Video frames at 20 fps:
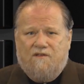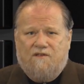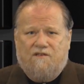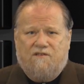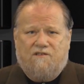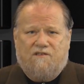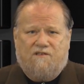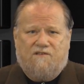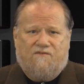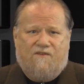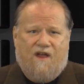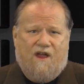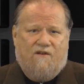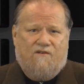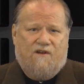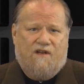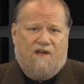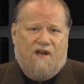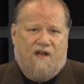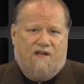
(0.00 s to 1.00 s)
This is
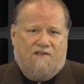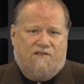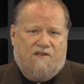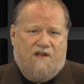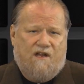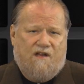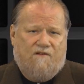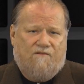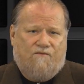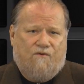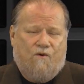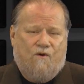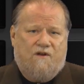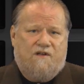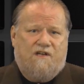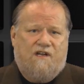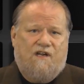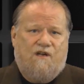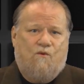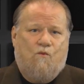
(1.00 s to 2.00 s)
found in Isaiah
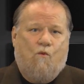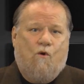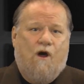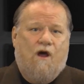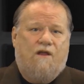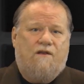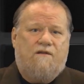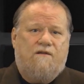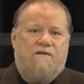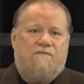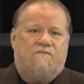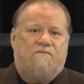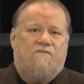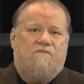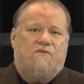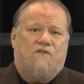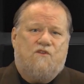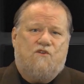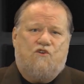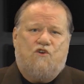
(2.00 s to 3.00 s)
14:1,
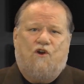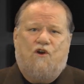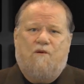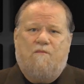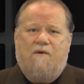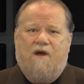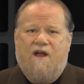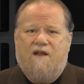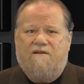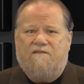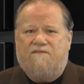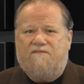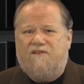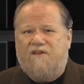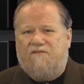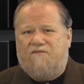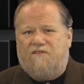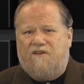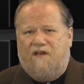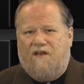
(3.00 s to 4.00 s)
Jeremiah
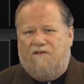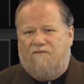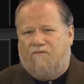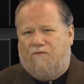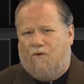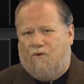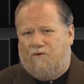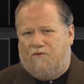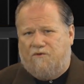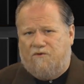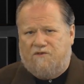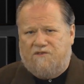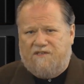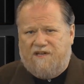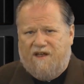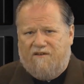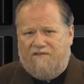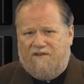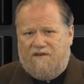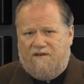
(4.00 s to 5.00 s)
50, 4 through
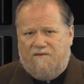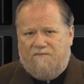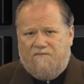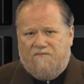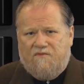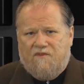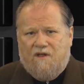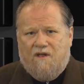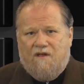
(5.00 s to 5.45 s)
7,